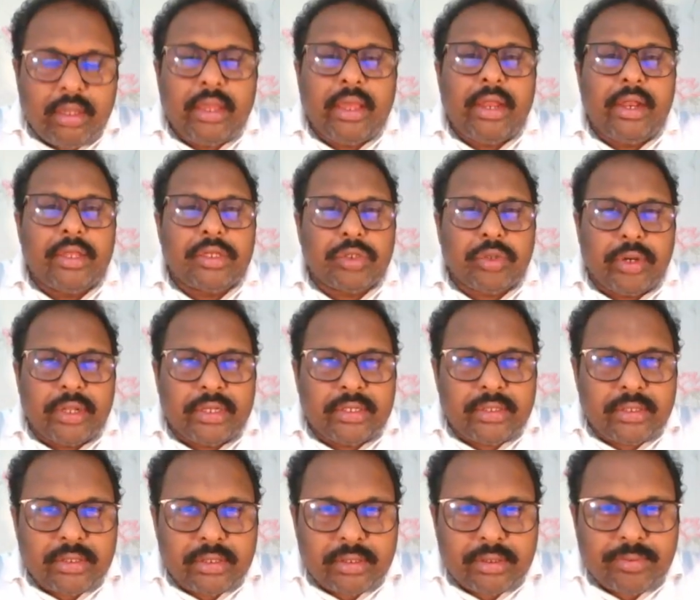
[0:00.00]
Hello
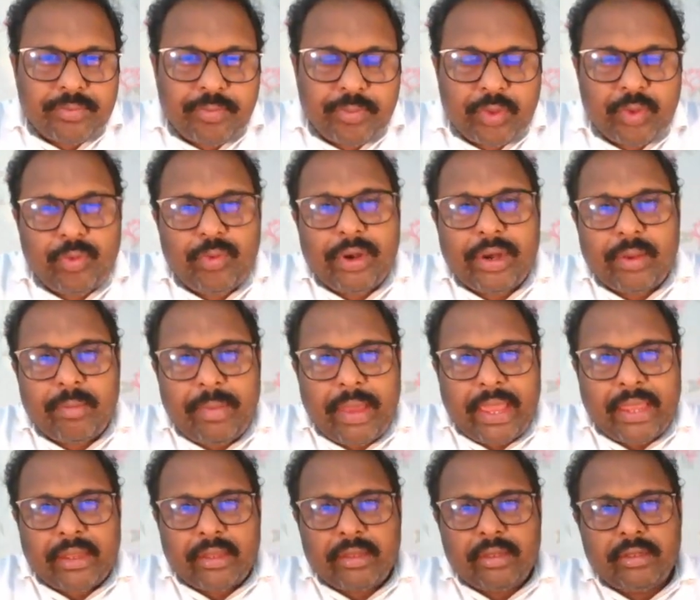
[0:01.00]
students, welcome
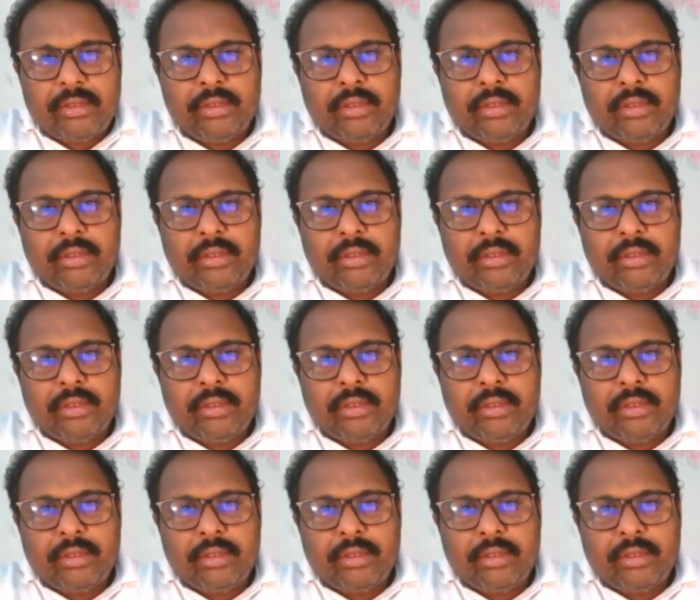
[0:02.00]
back.